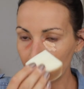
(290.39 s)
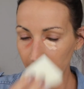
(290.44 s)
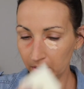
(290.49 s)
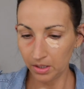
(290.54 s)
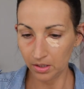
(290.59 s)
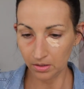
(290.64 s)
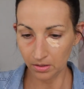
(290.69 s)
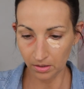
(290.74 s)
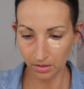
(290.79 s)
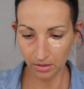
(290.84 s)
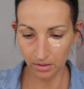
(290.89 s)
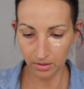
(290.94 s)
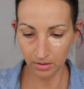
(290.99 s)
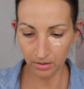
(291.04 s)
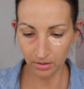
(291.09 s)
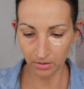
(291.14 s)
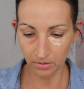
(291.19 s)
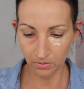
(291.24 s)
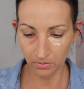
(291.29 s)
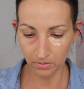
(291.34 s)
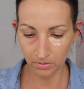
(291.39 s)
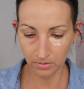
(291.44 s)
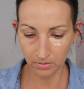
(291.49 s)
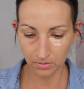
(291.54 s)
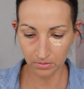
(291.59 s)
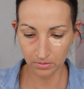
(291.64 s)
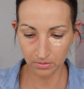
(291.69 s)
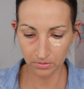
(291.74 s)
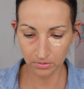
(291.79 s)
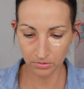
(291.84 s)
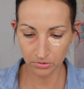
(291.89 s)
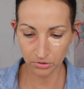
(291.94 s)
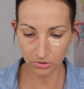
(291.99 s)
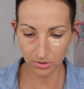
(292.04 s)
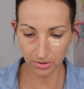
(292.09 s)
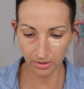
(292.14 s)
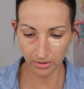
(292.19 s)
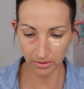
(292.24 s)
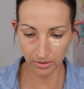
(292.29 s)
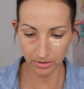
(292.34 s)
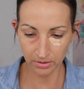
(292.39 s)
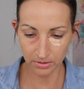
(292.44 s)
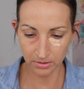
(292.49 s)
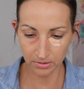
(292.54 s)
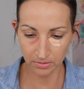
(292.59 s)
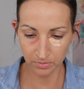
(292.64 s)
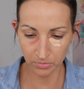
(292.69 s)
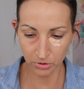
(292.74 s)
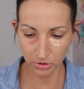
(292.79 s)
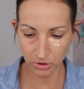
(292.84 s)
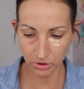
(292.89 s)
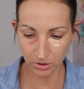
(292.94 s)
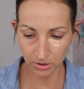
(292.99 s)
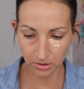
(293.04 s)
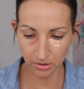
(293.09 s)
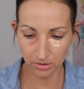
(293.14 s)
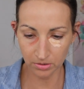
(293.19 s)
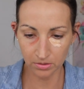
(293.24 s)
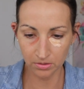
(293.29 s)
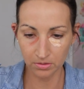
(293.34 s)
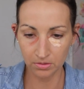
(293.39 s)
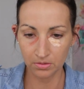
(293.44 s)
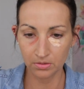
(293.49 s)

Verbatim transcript: Wait, how? Should I smush it?